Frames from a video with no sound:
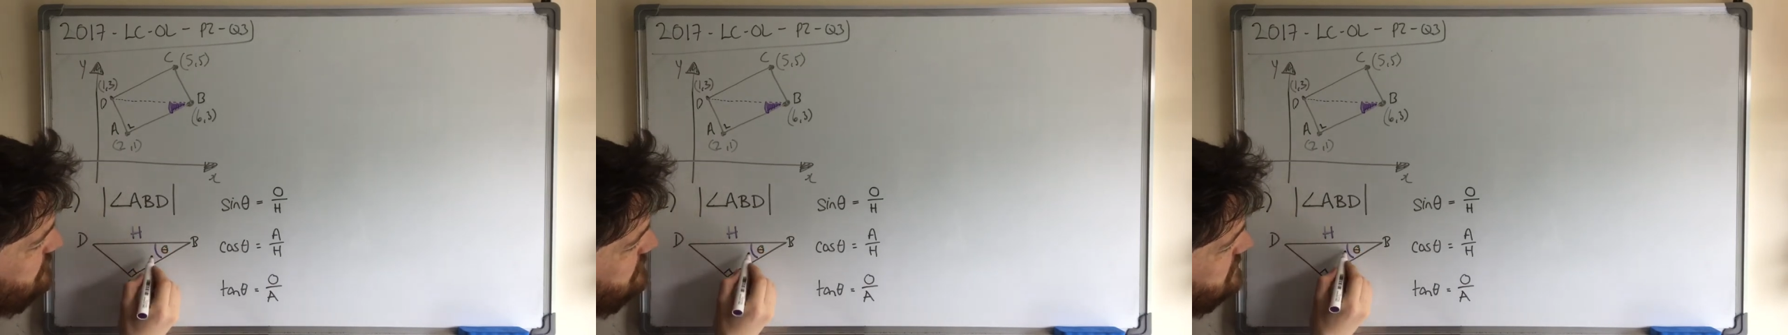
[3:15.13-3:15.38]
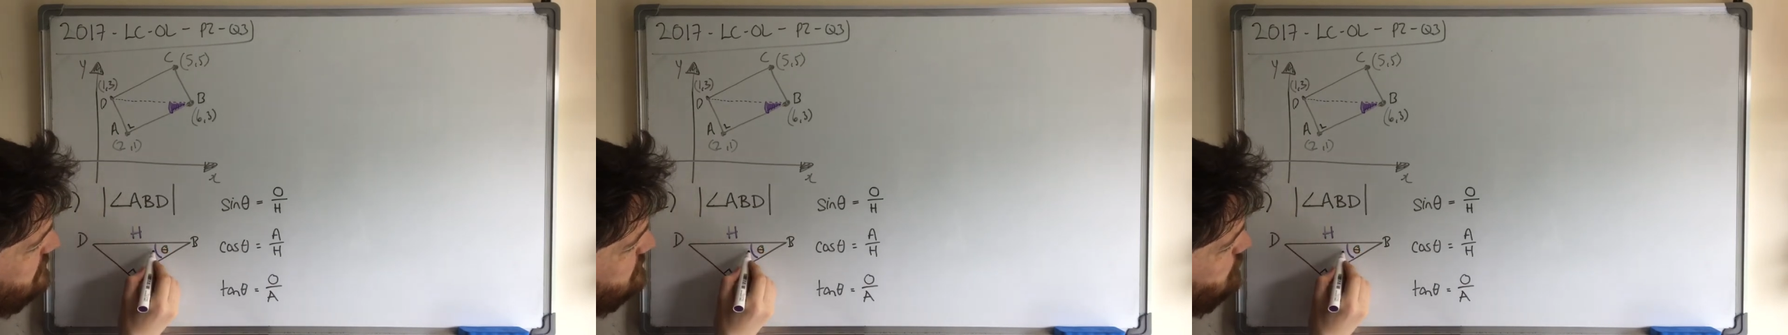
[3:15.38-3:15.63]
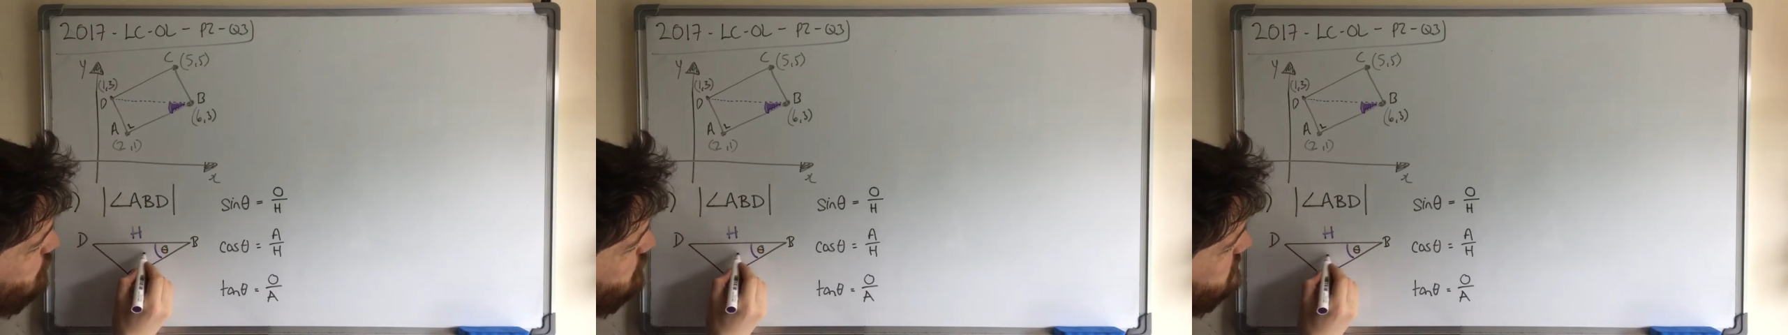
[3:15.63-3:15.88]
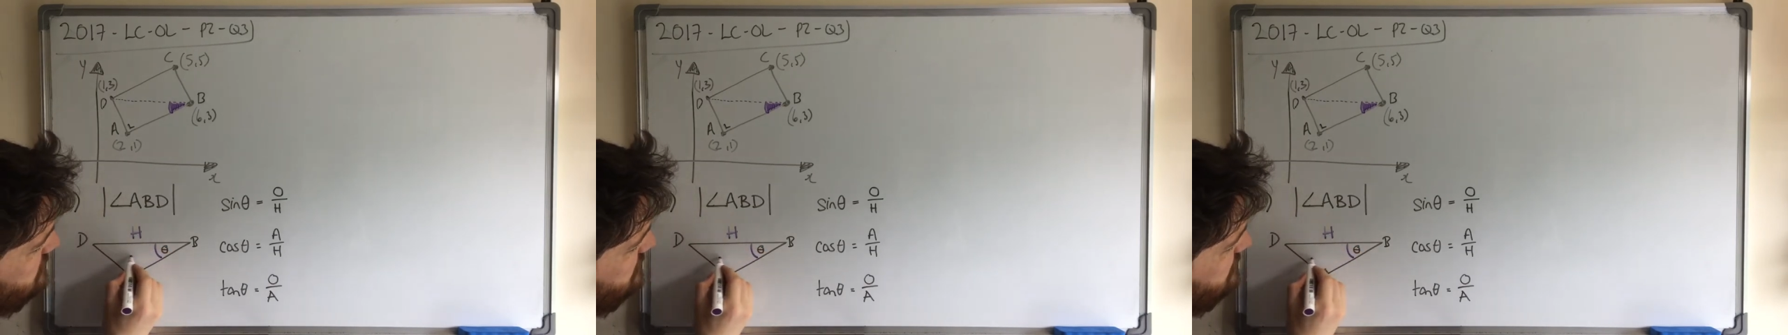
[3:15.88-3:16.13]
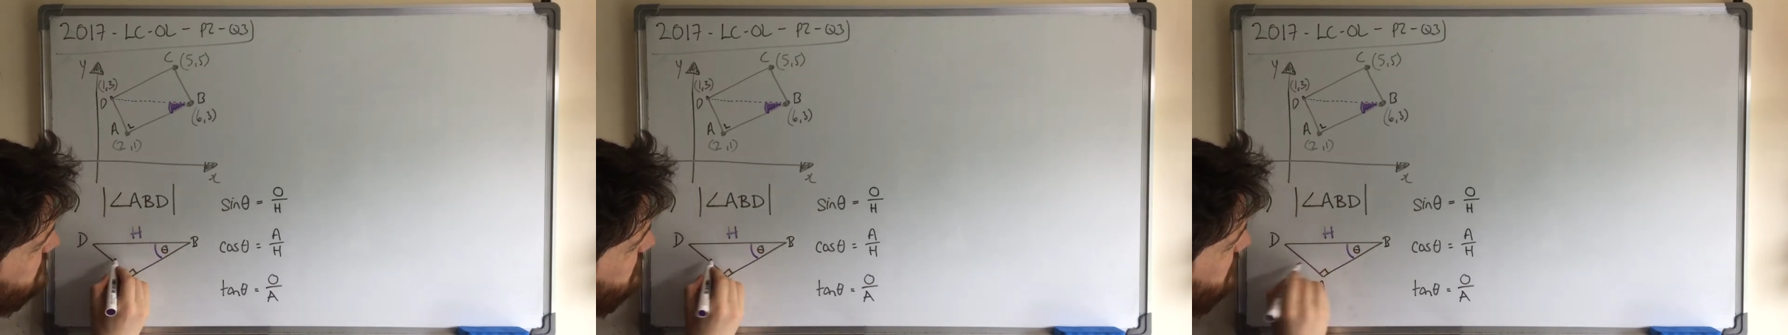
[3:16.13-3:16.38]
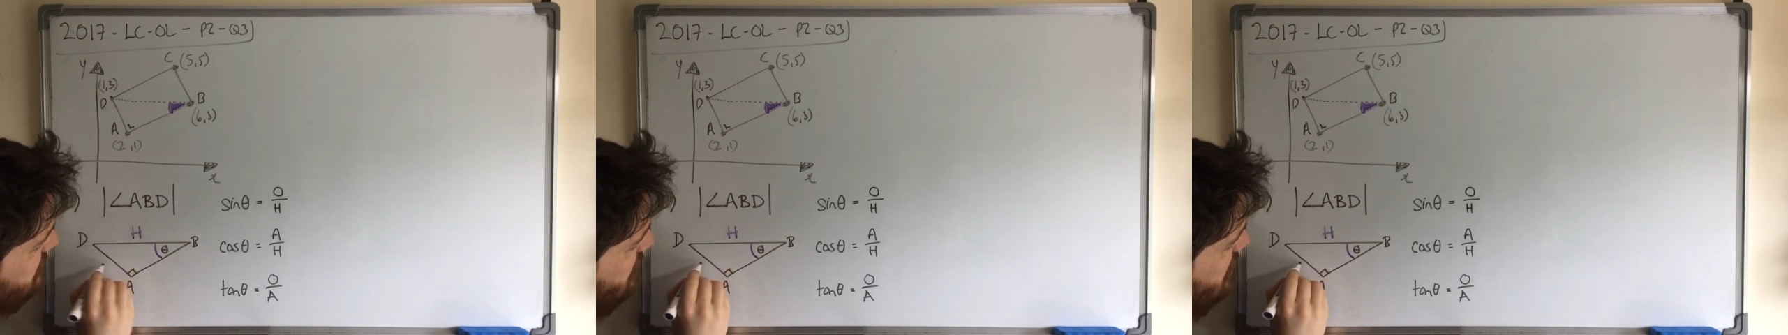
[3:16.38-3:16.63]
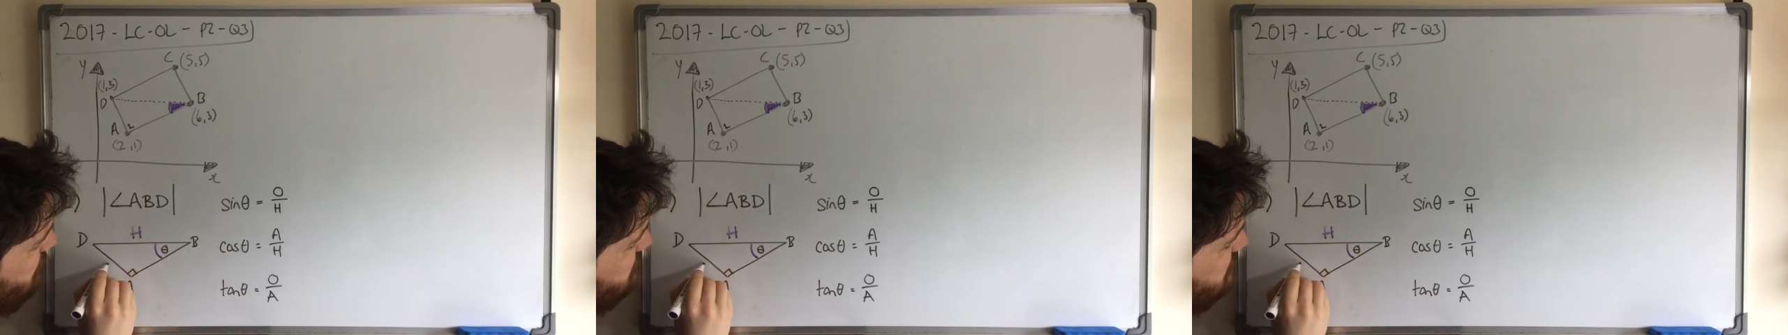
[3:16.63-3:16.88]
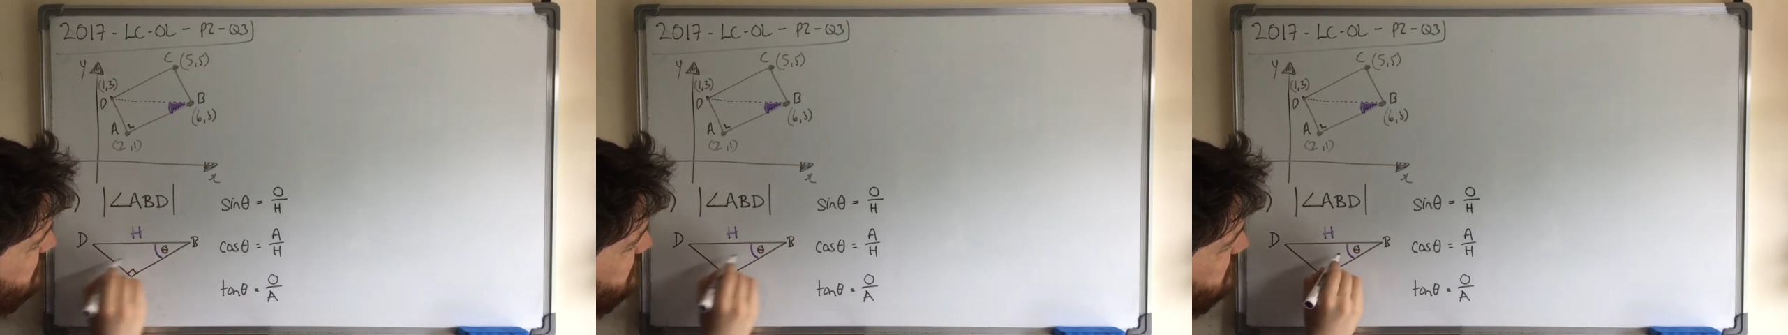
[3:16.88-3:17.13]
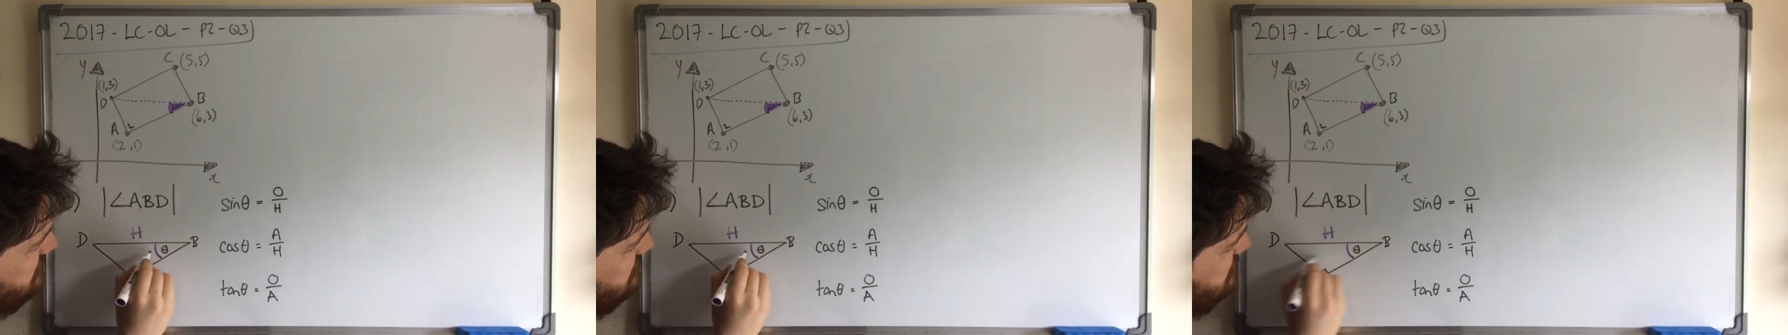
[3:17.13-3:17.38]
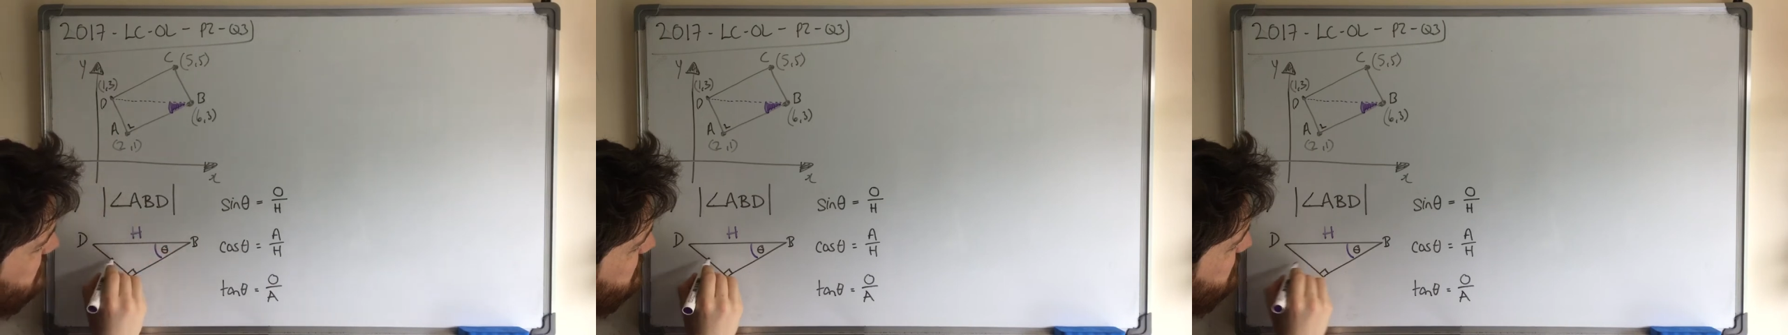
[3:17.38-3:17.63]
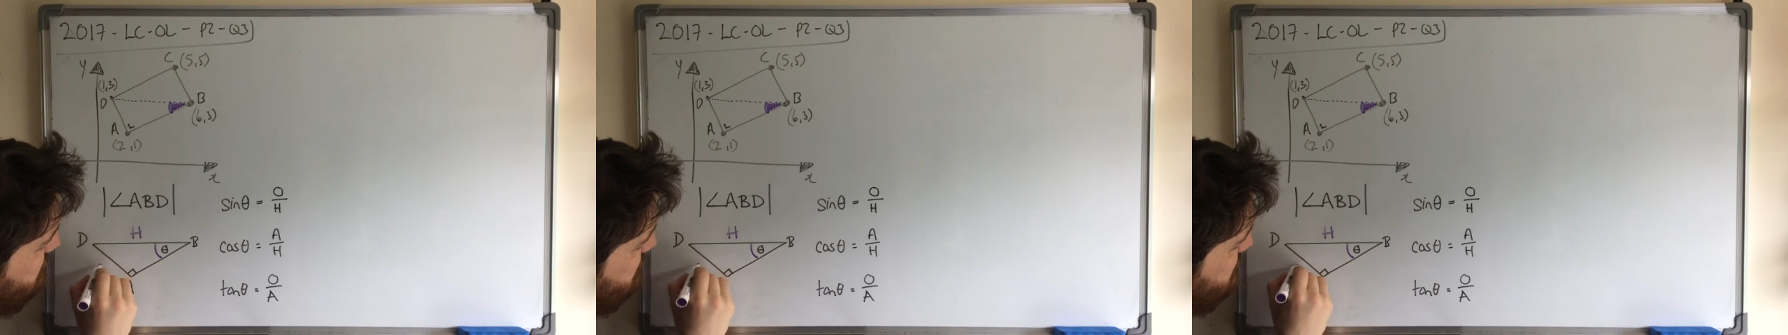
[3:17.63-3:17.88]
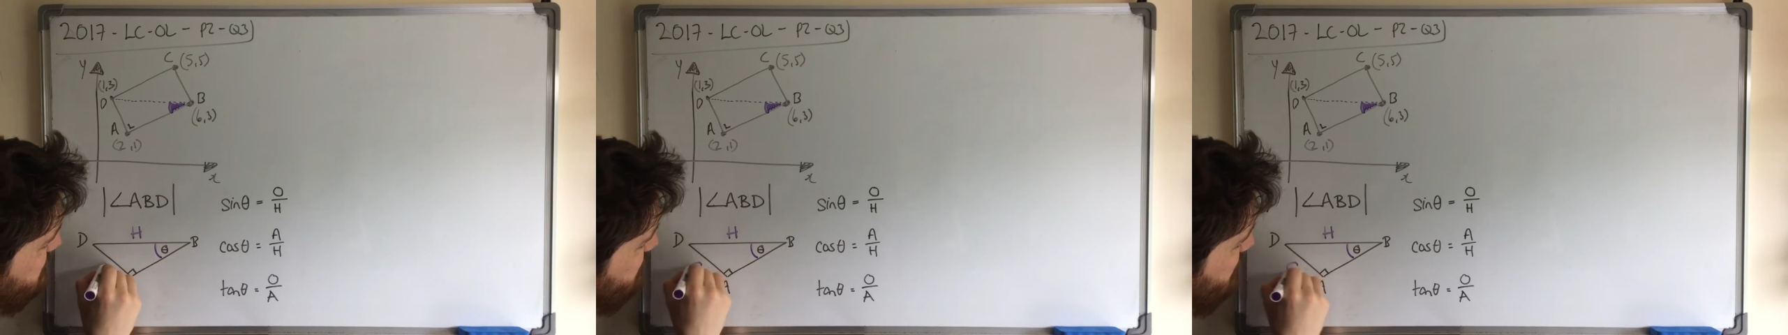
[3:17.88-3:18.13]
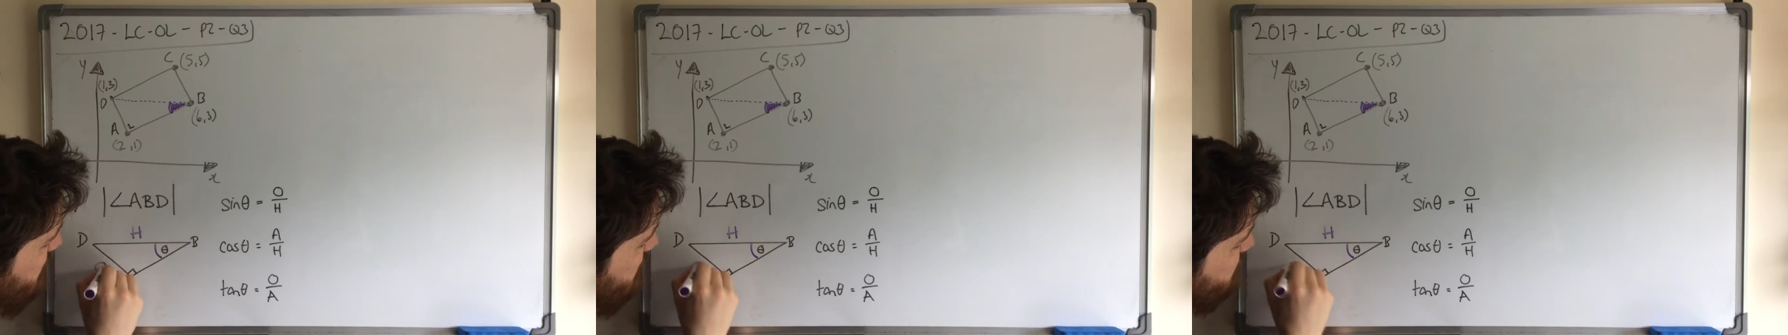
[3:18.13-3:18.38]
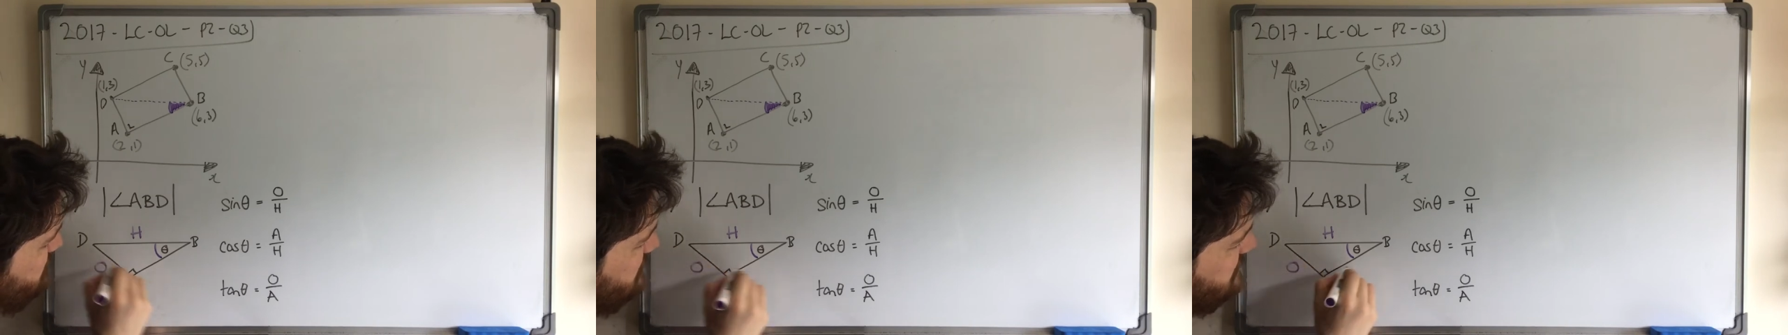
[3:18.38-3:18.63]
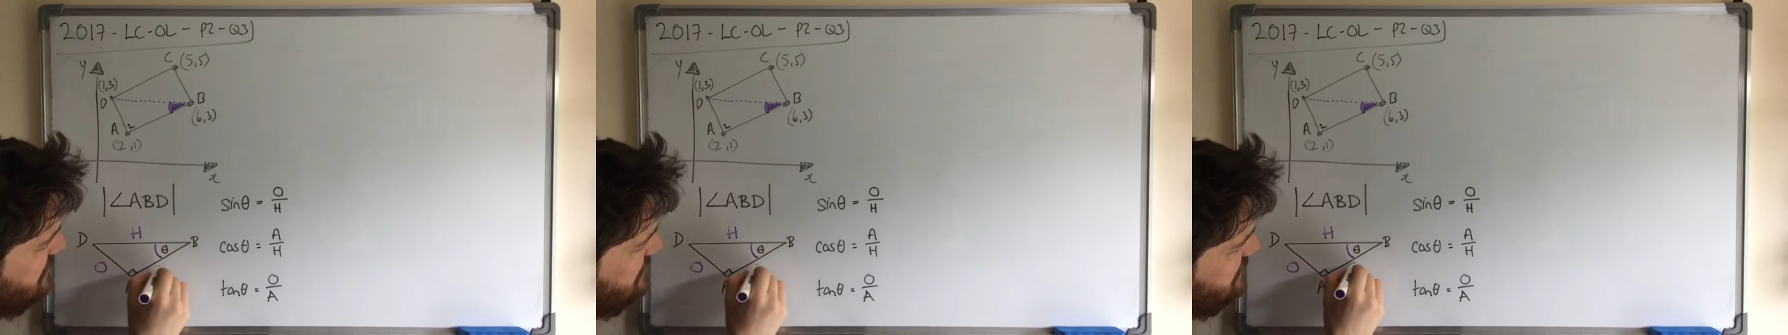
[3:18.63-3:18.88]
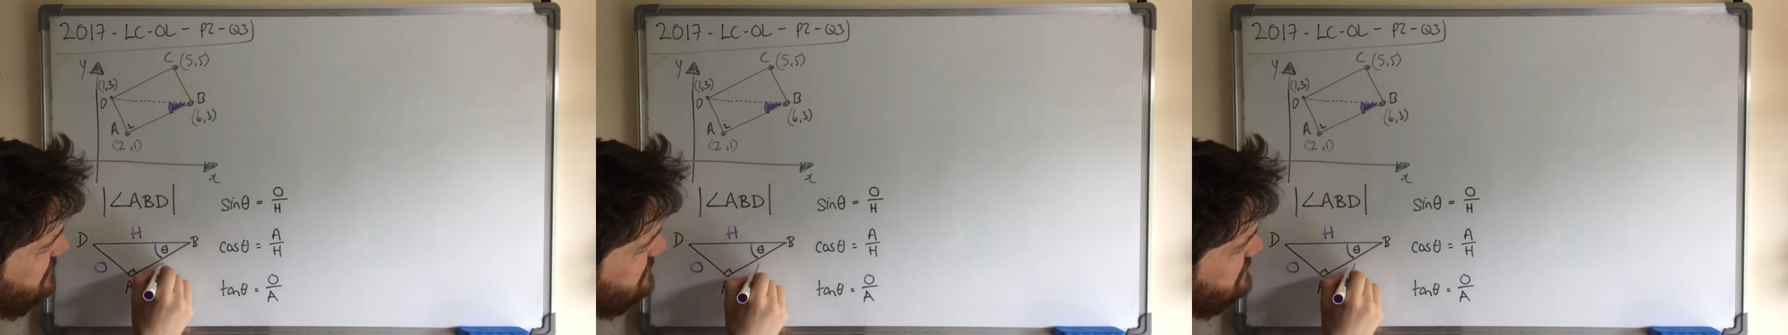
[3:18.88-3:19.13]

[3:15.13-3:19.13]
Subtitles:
[unreadable: no face in view]